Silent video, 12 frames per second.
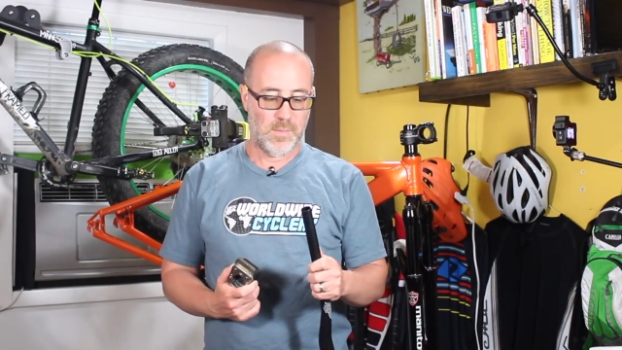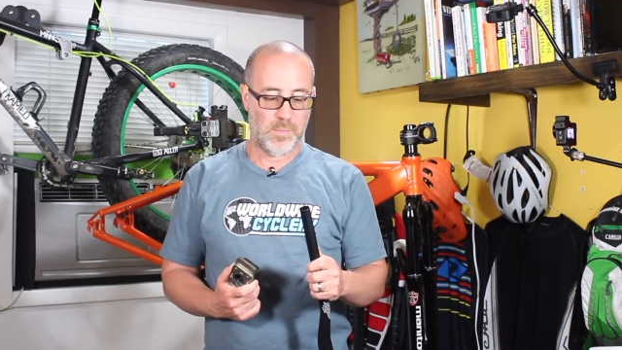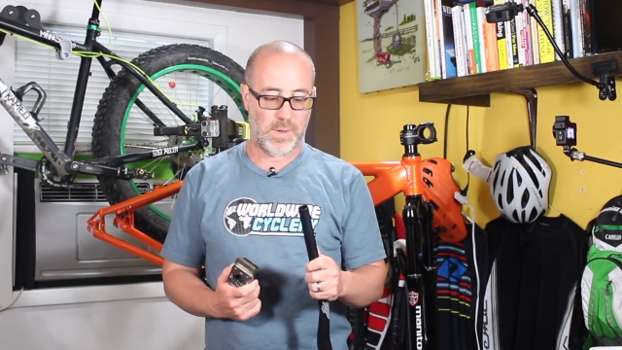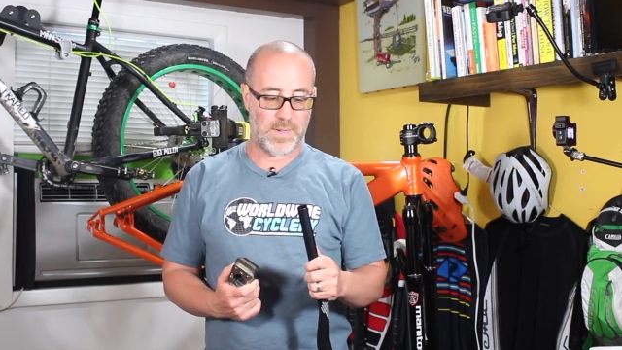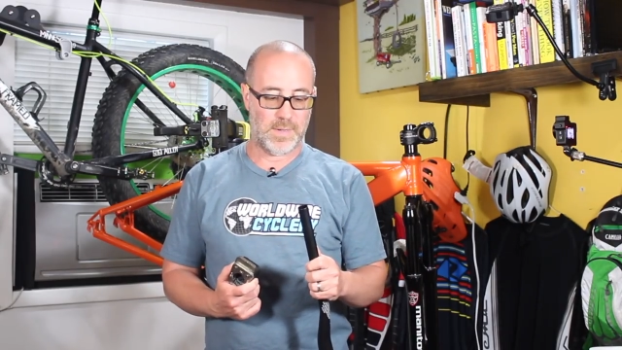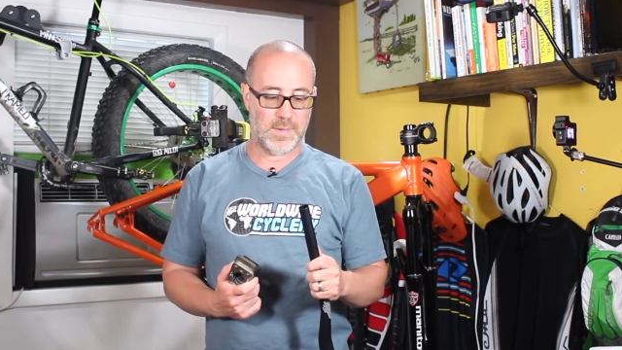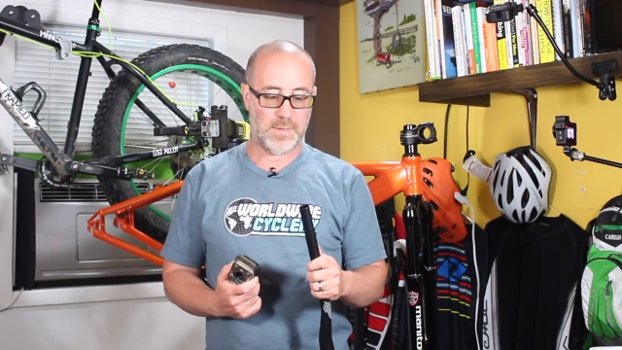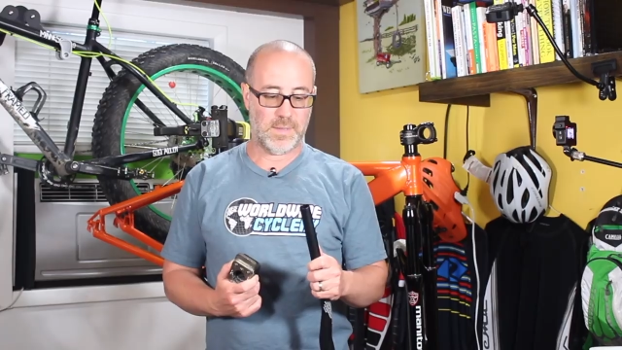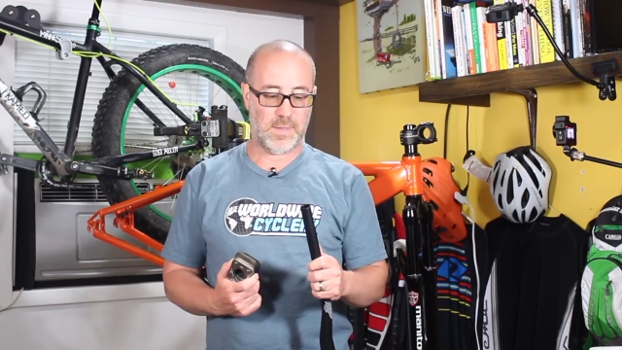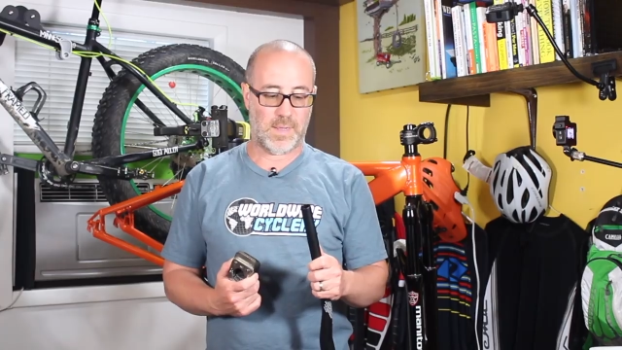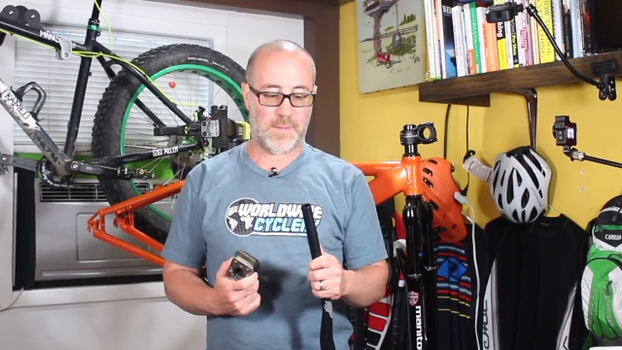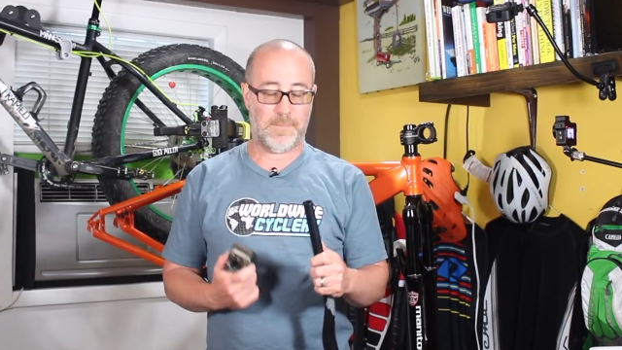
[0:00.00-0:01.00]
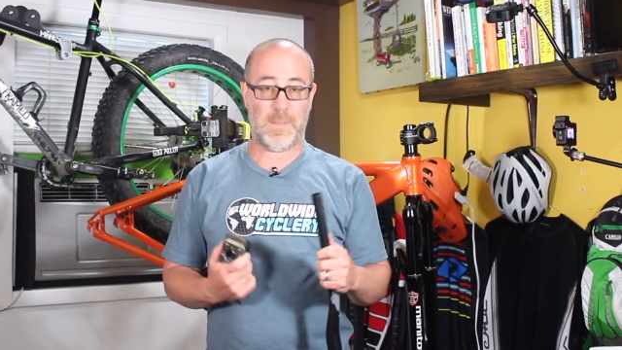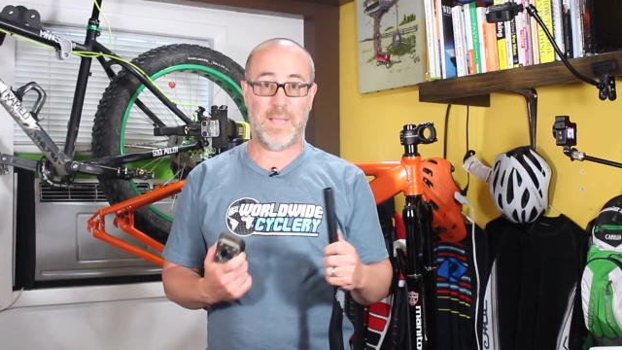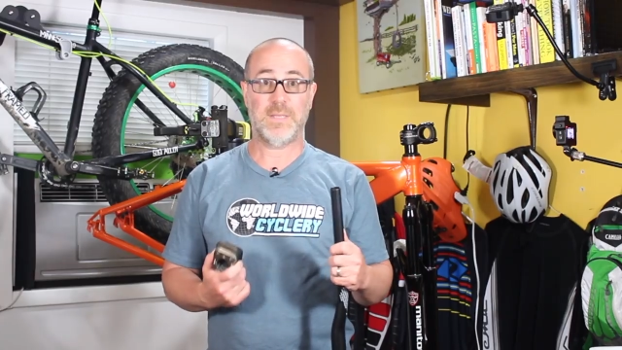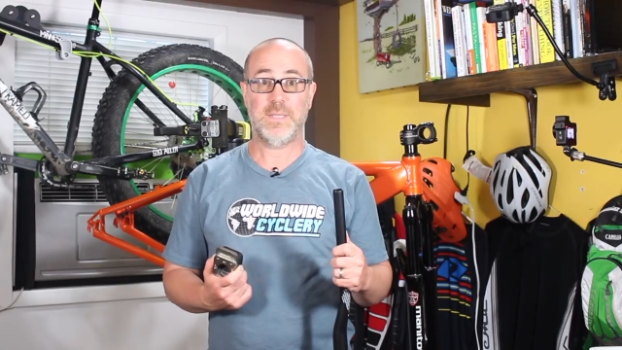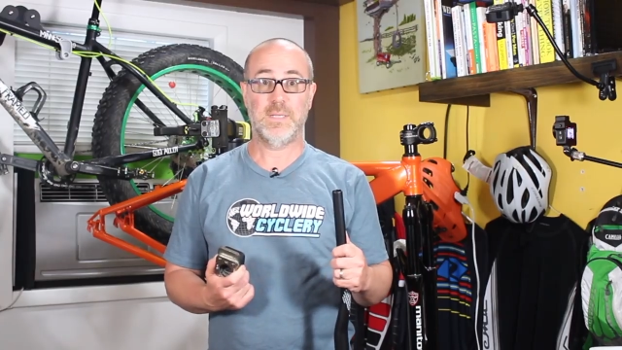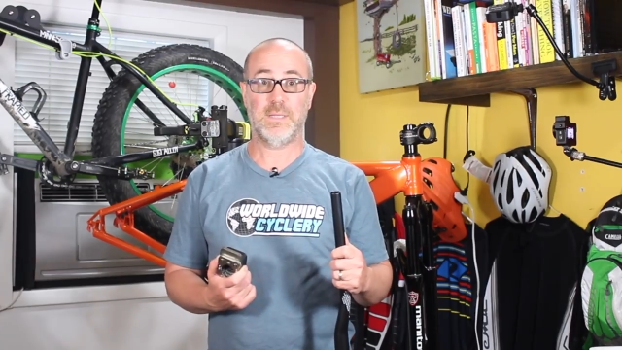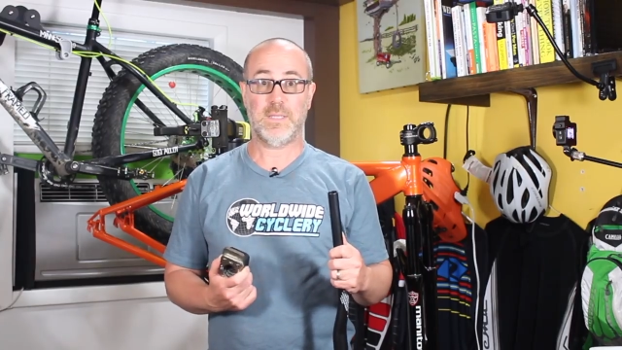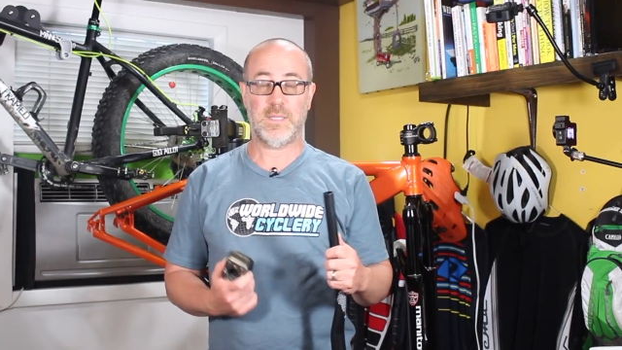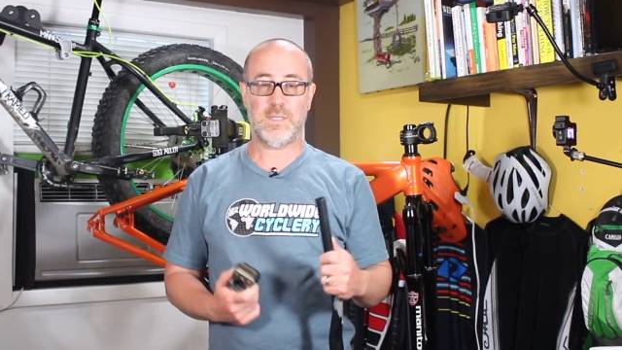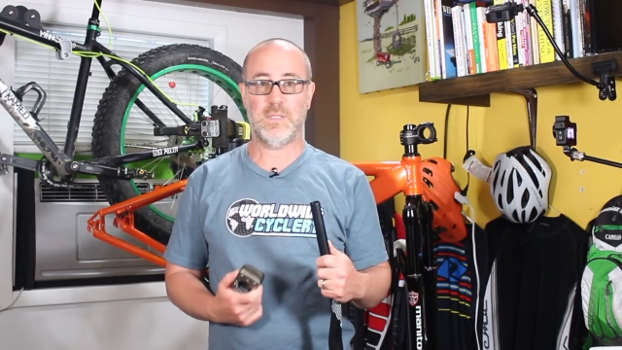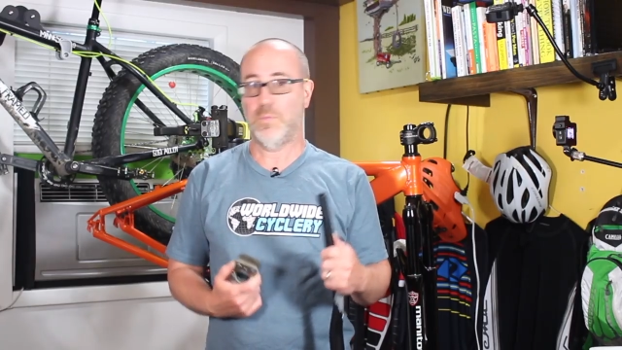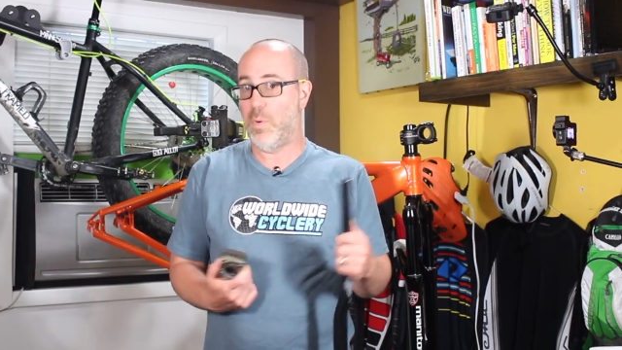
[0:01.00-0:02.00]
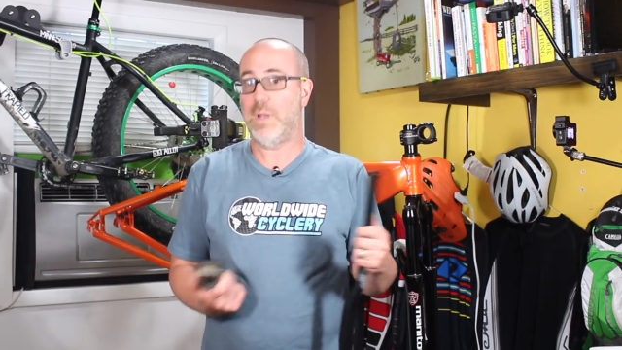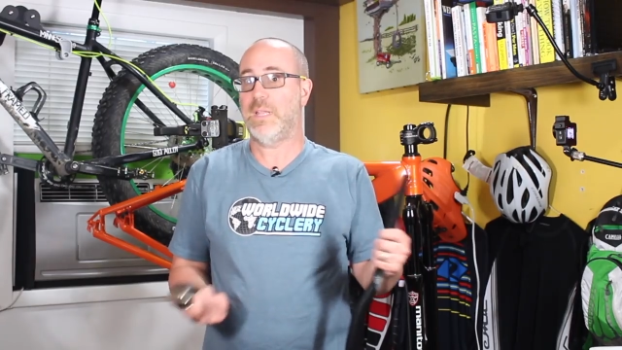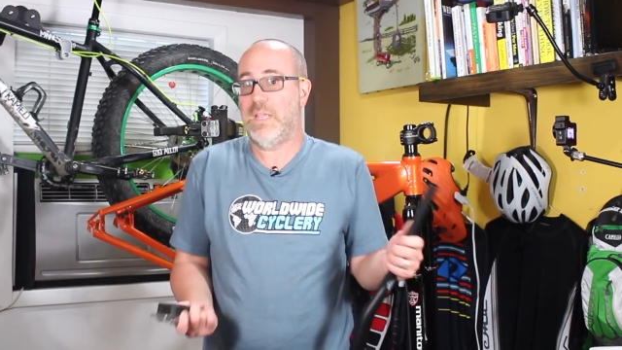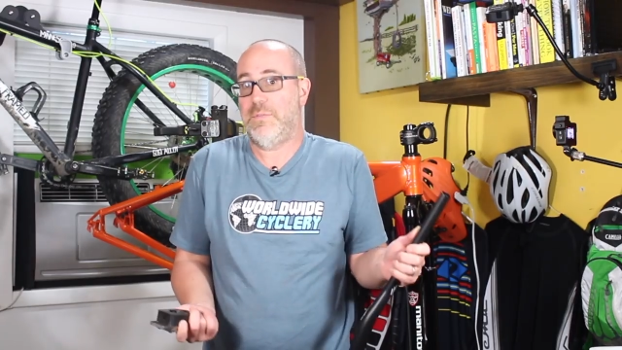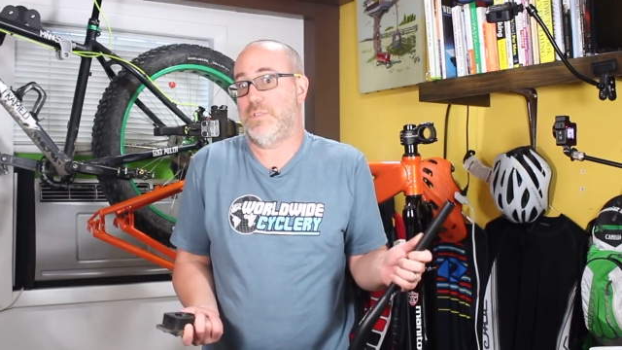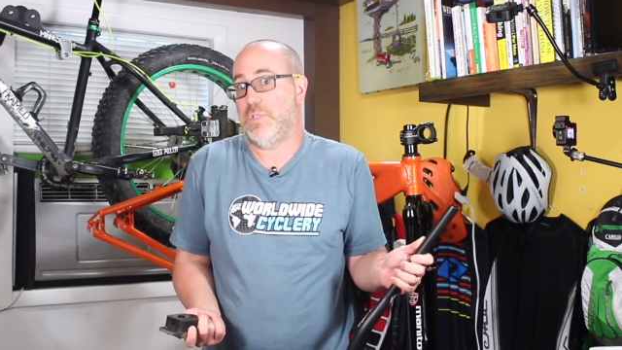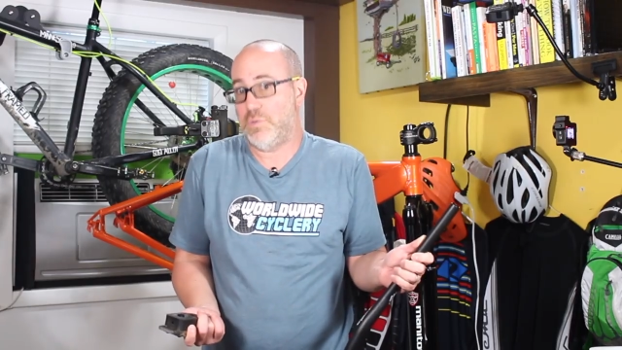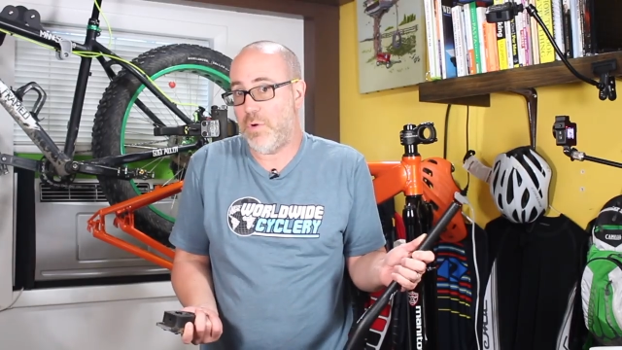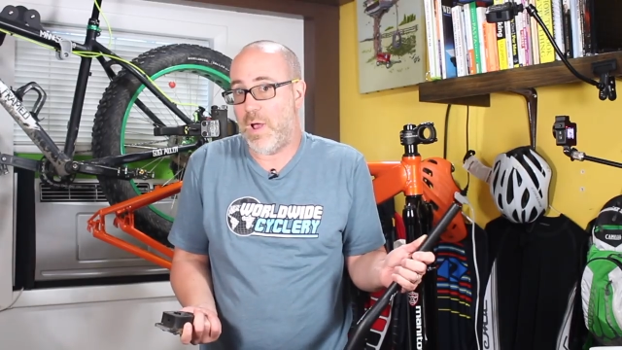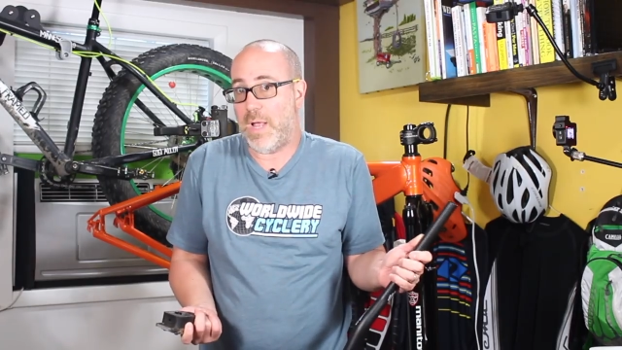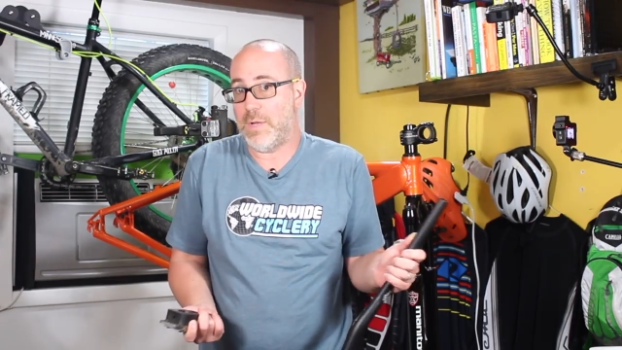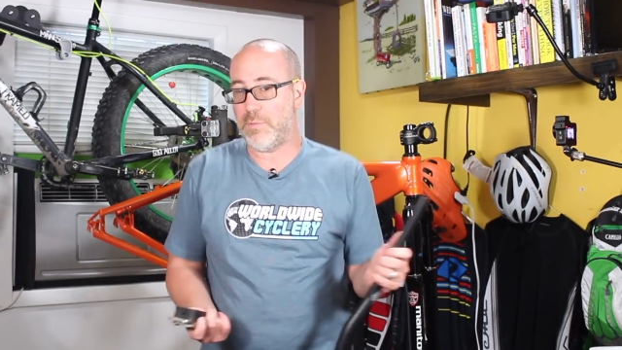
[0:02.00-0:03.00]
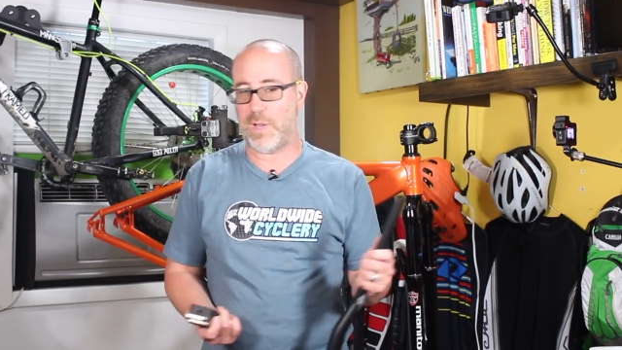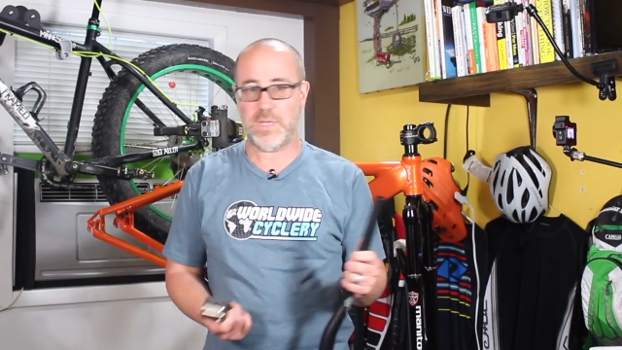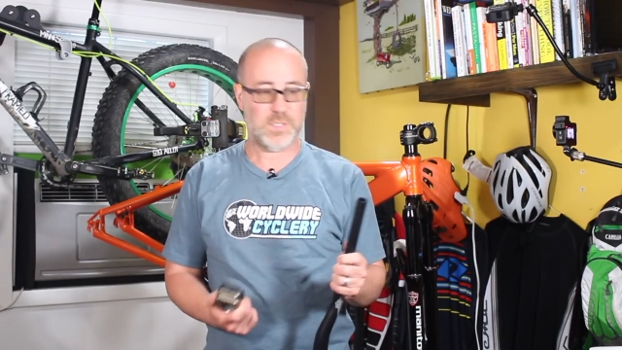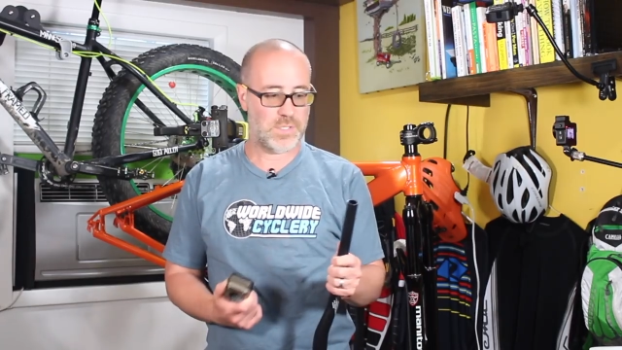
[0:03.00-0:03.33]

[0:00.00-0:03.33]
But ideally, you wanna give this a try, right?